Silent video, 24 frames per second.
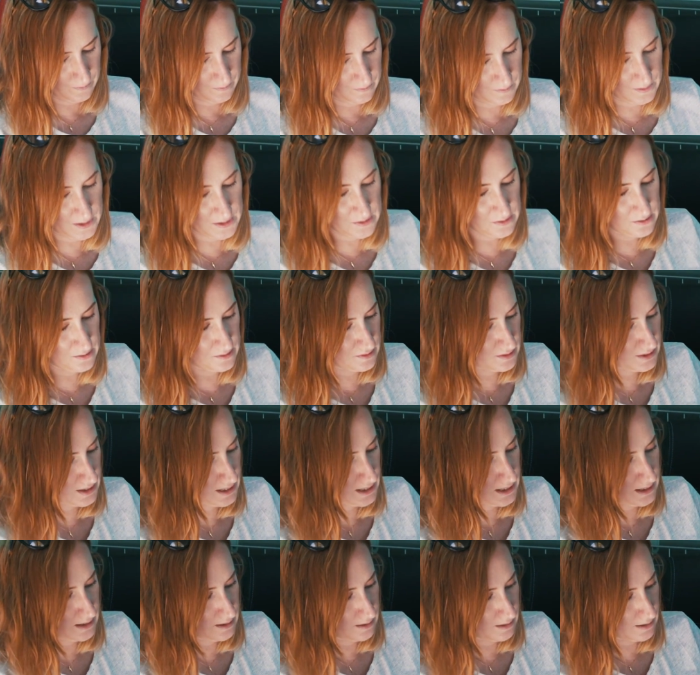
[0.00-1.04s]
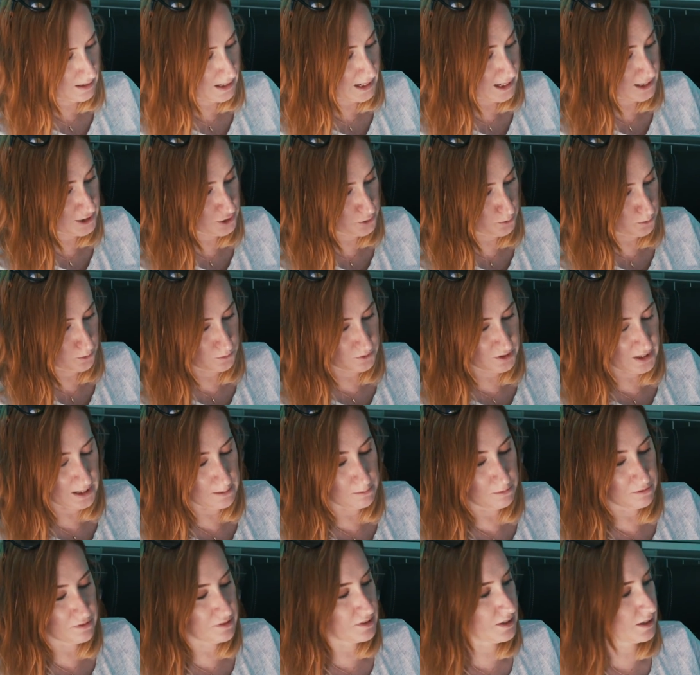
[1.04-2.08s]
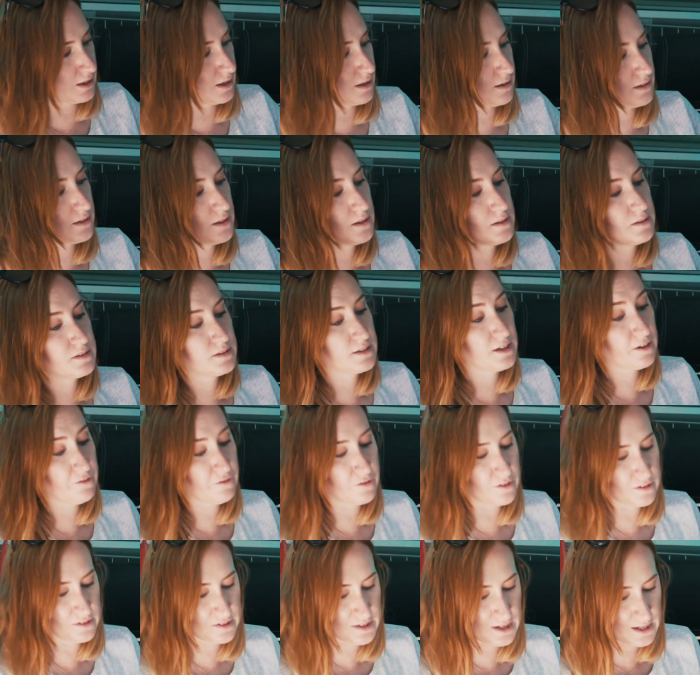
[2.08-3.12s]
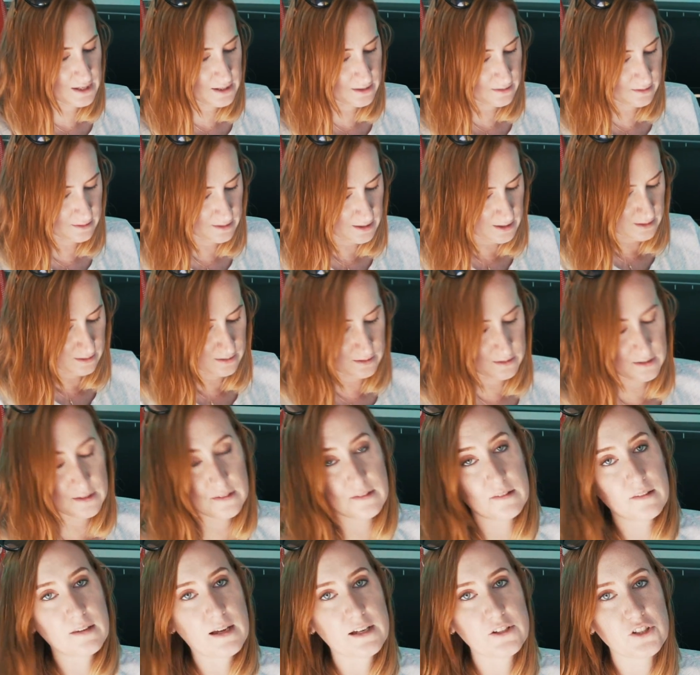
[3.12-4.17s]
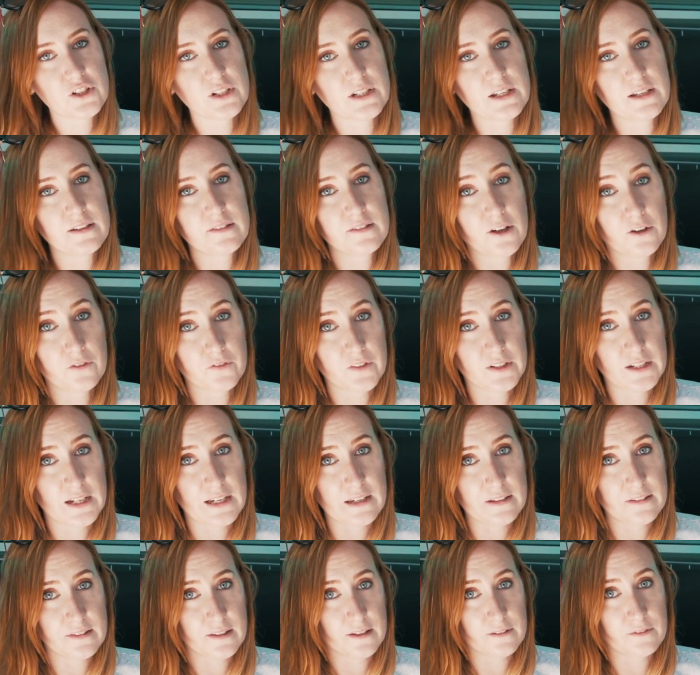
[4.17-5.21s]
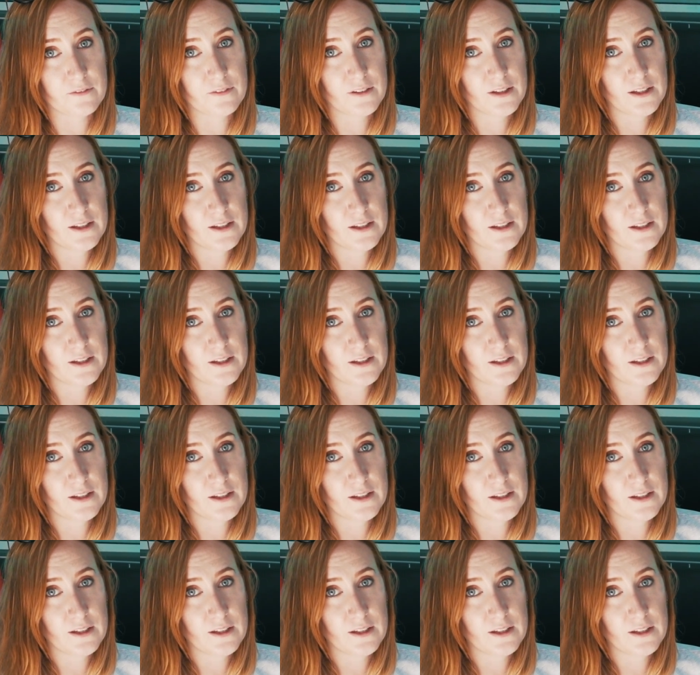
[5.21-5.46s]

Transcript: this is the actual table sticker, and the difference is that this is actually self-adhesive.